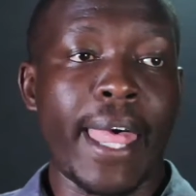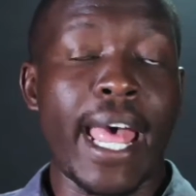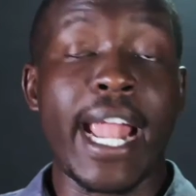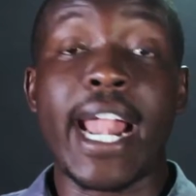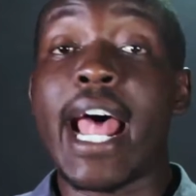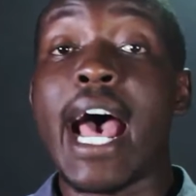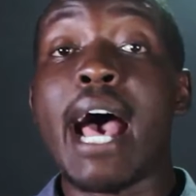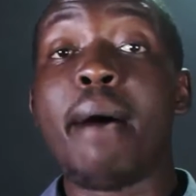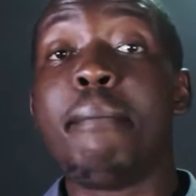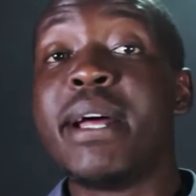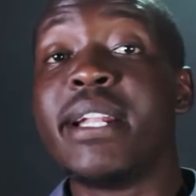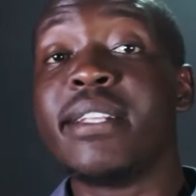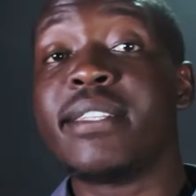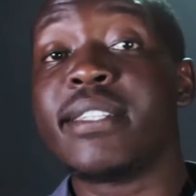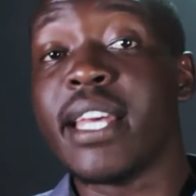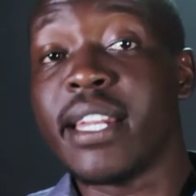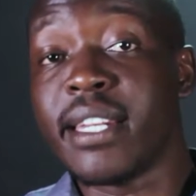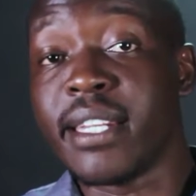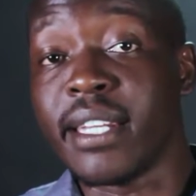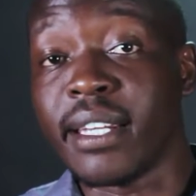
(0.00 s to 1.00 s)
an urban
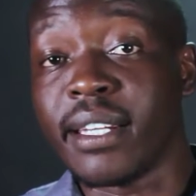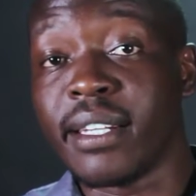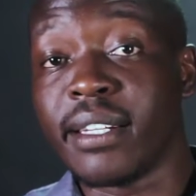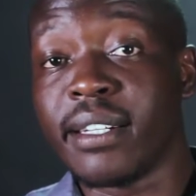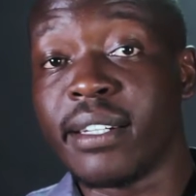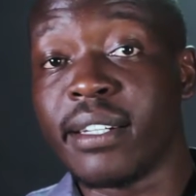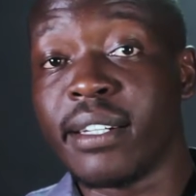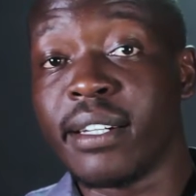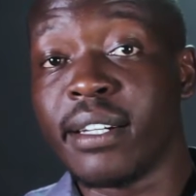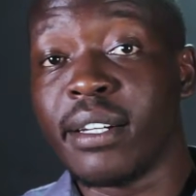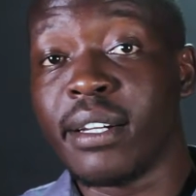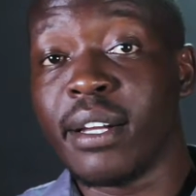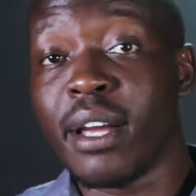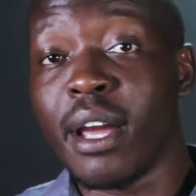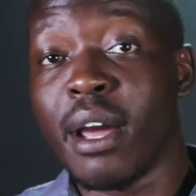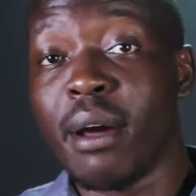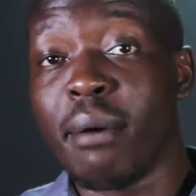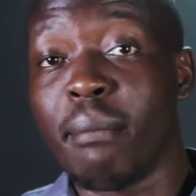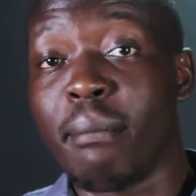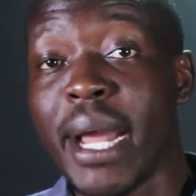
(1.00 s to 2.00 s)
setting
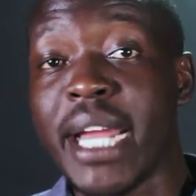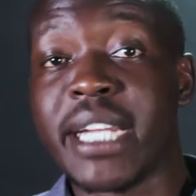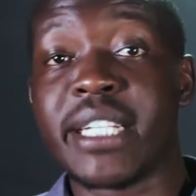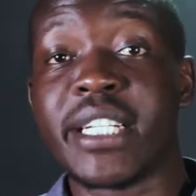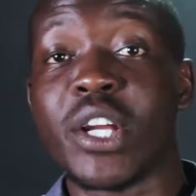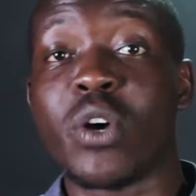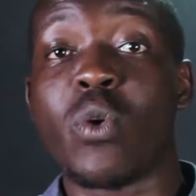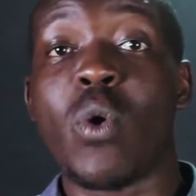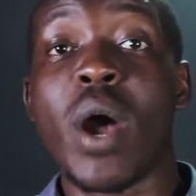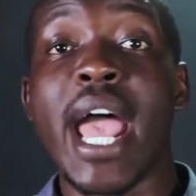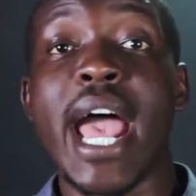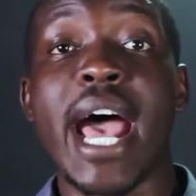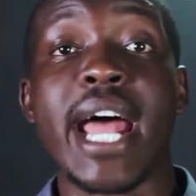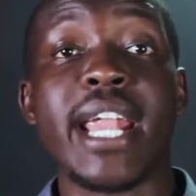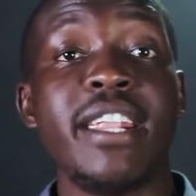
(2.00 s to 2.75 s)
might require